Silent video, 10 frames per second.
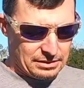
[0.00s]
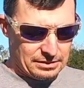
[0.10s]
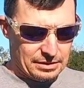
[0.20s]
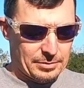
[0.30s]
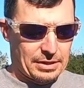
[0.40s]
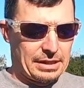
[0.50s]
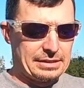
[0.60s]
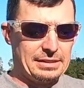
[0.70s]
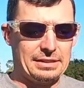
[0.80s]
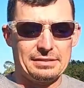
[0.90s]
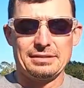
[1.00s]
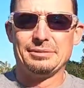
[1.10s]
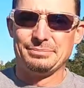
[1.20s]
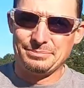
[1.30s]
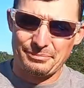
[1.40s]
something like this,
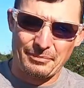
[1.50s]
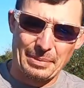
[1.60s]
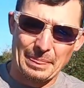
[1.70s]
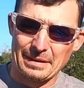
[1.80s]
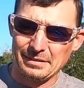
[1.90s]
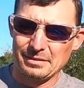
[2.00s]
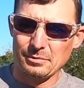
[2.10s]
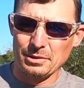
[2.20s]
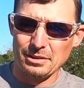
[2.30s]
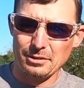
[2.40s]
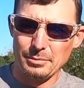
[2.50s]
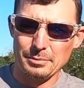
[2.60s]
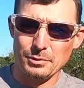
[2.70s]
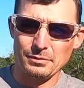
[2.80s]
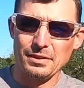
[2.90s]
something with a little bit
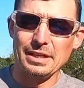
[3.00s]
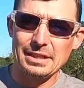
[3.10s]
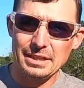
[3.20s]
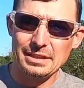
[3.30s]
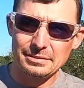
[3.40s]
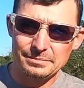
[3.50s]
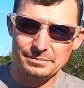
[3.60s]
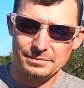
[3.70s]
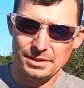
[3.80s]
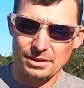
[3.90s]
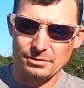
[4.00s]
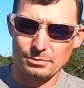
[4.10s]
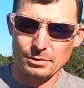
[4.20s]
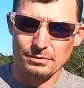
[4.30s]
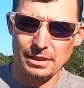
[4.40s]
more flake in it,
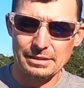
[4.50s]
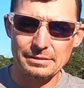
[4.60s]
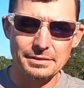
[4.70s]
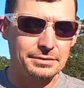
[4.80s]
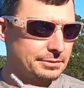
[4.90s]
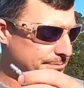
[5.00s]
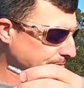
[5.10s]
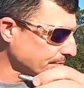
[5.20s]
some reflectiveness.